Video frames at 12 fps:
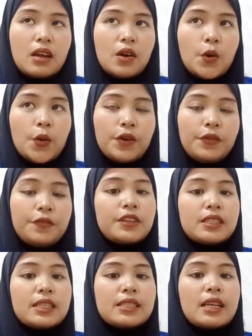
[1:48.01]
The
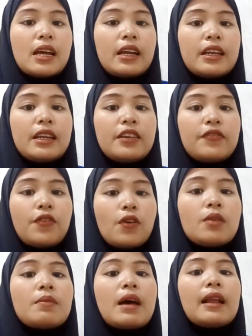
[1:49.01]
first is the
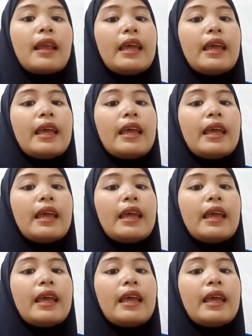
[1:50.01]
formal